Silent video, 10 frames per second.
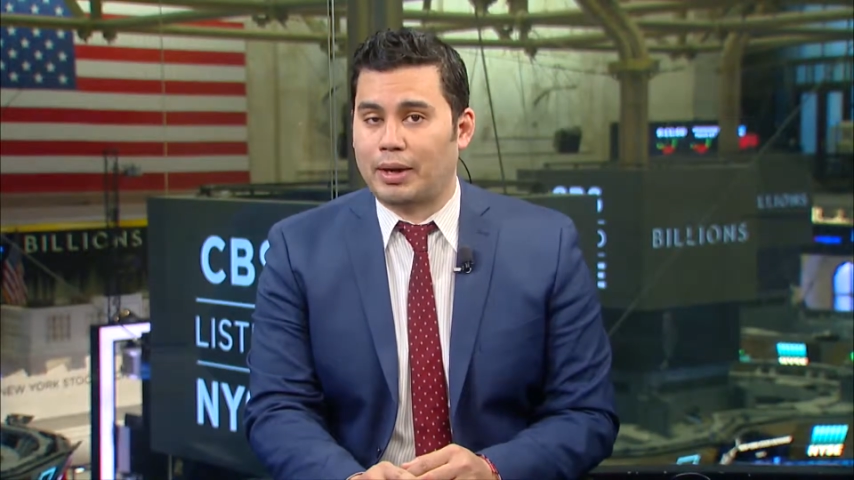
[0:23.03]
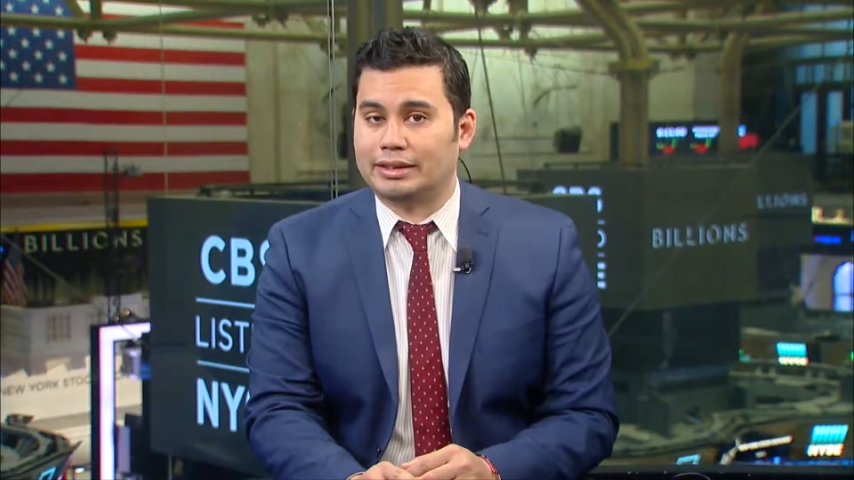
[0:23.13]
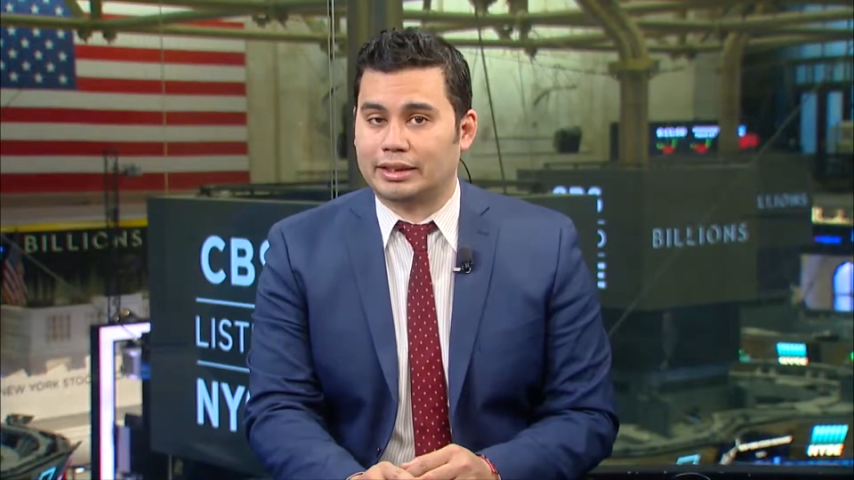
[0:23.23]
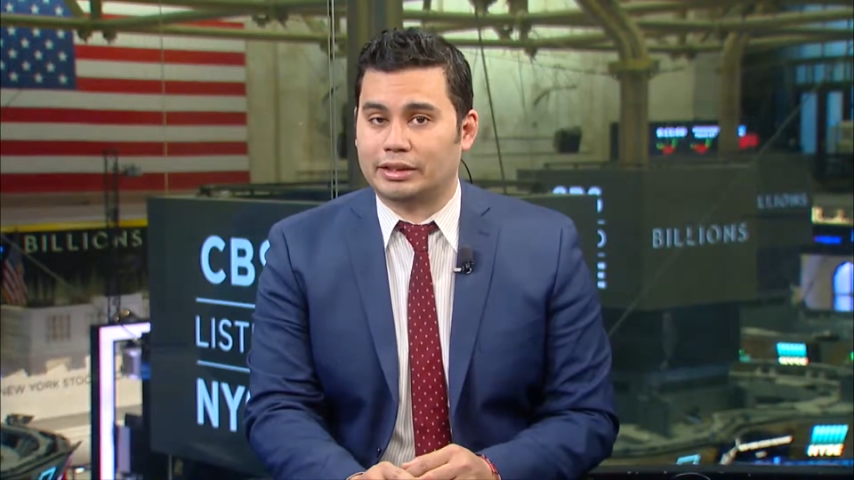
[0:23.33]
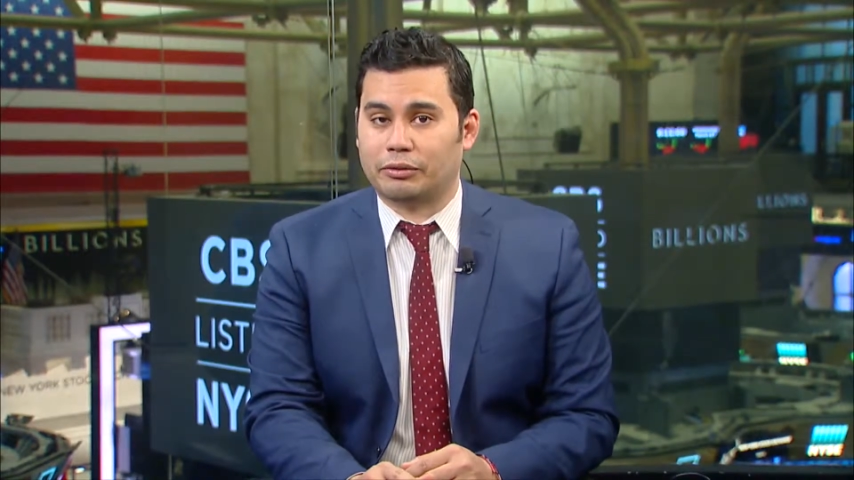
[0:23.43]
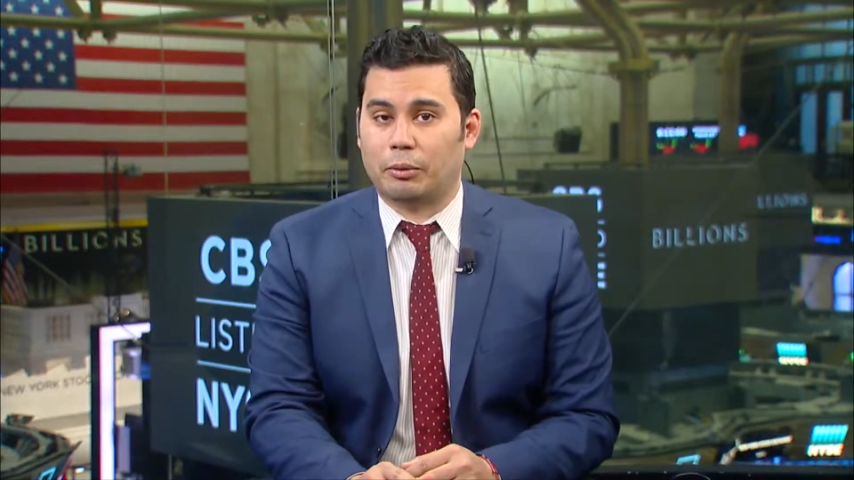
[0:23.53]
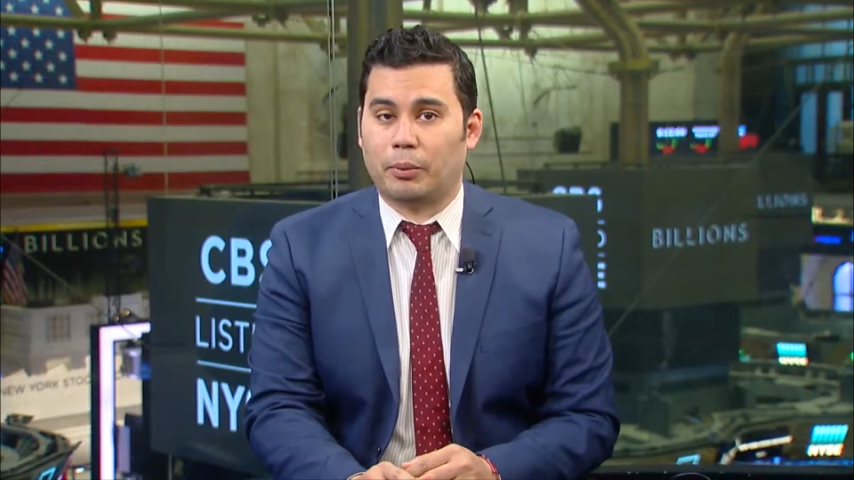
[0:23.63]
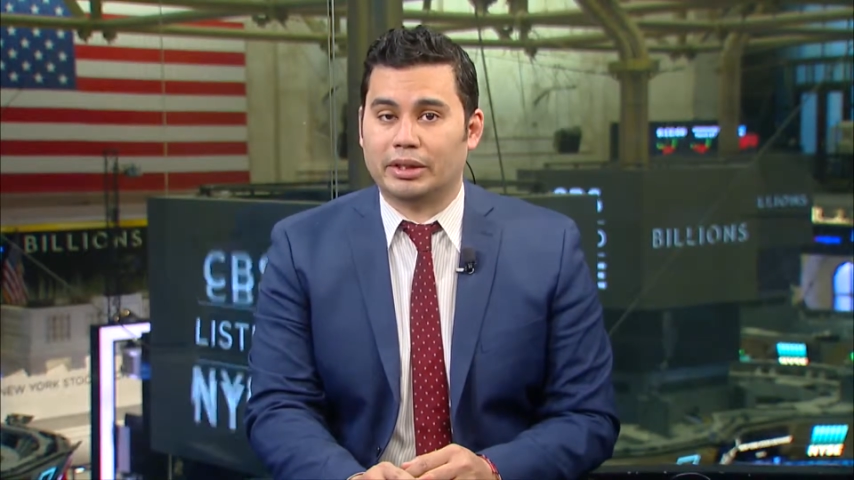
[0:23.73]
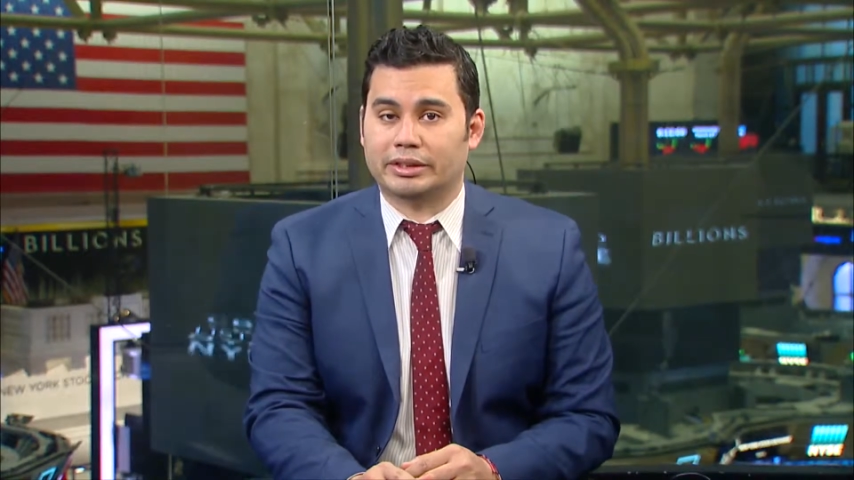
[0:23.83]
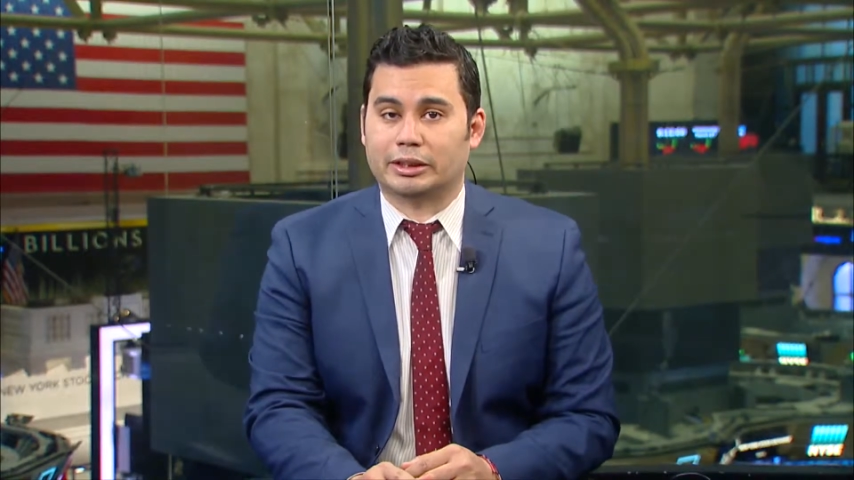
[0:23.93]
rising
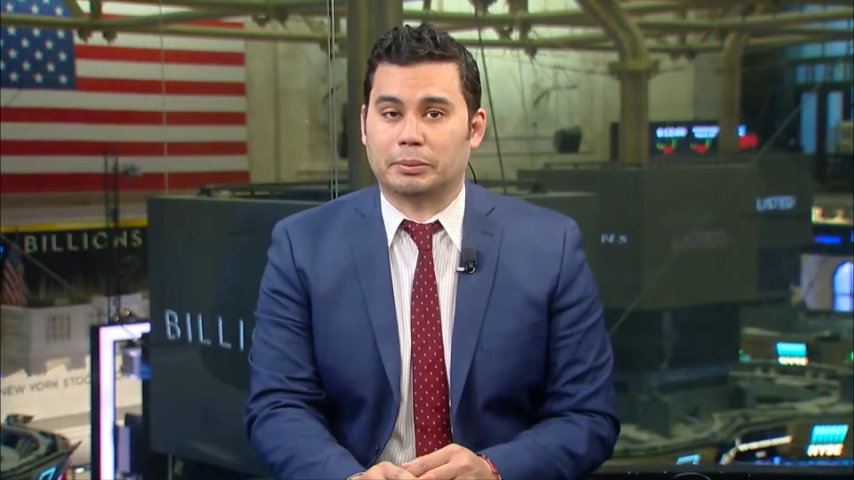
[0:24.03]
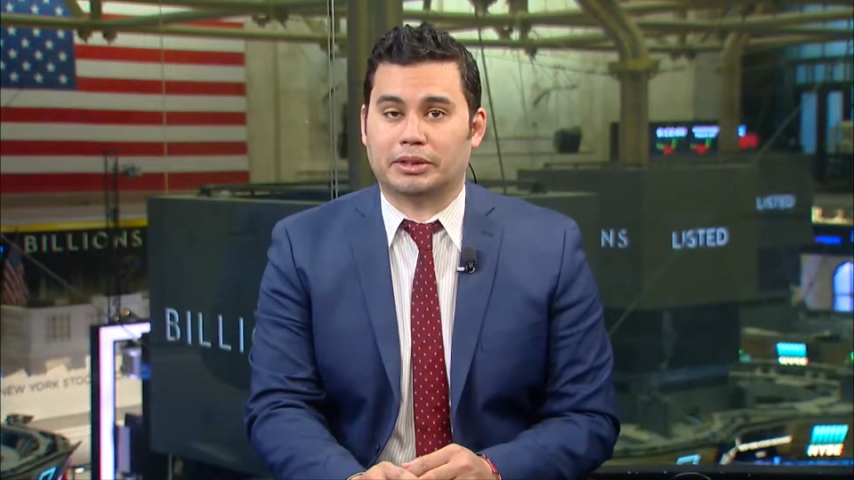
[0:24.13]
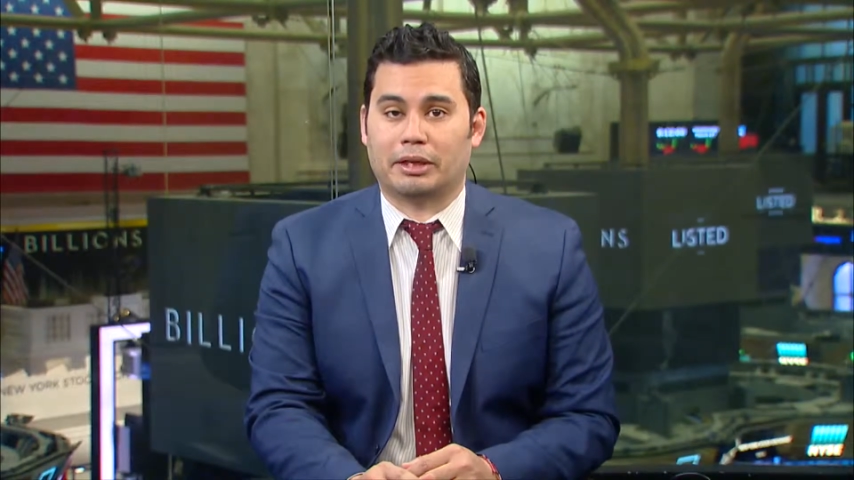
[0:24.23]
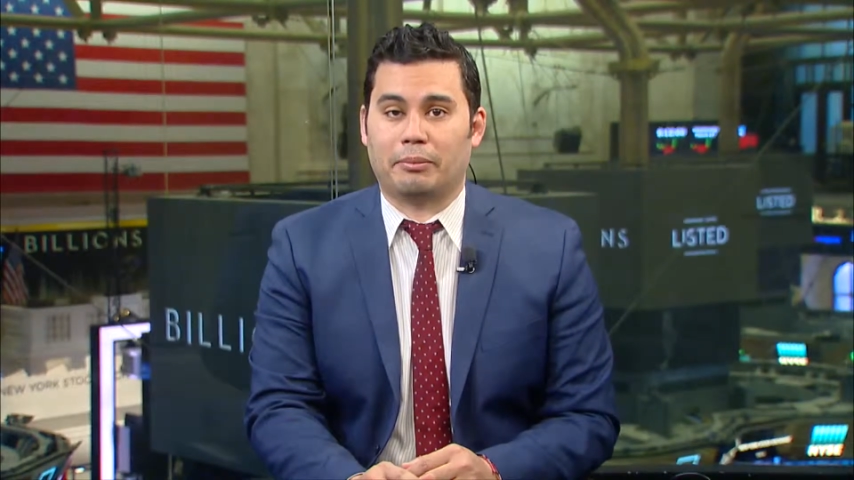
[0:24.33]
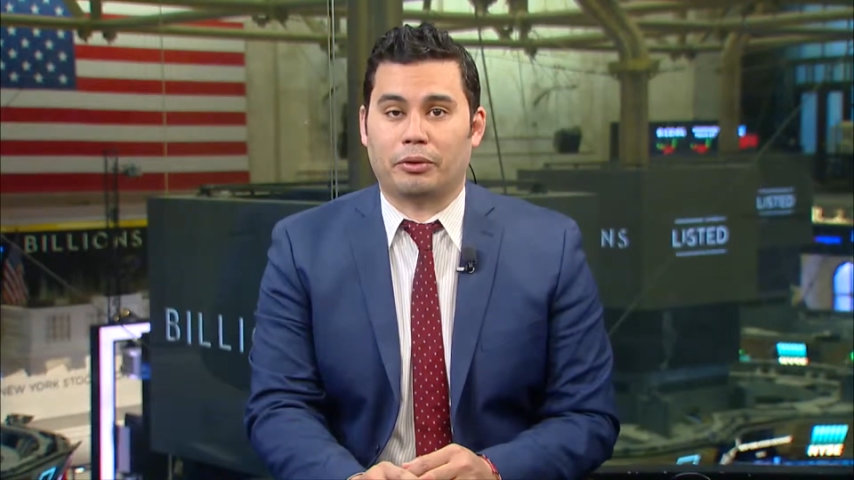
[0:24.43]
0.6%